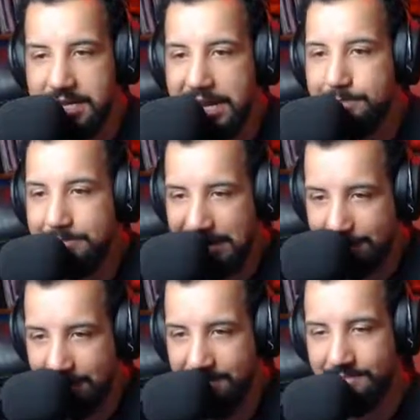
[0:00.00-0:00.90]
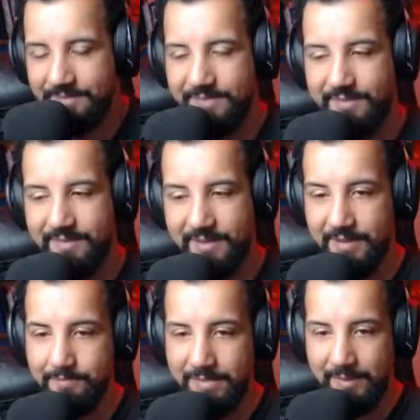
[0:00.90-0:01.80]
Maybe.
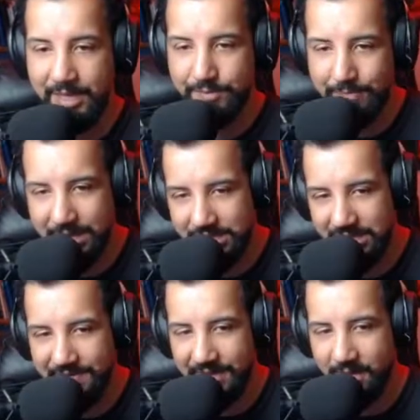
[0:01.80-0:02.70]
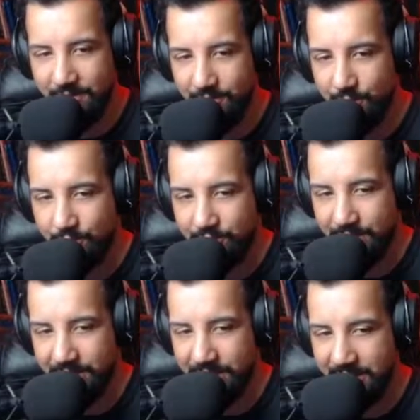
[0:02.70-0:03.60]
Maybe. Especially if they hover over my
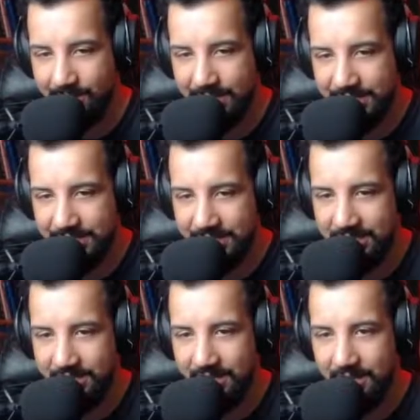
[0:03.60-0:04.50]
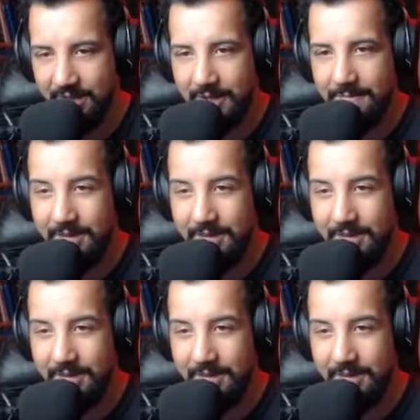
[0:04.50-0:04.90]
name and they see a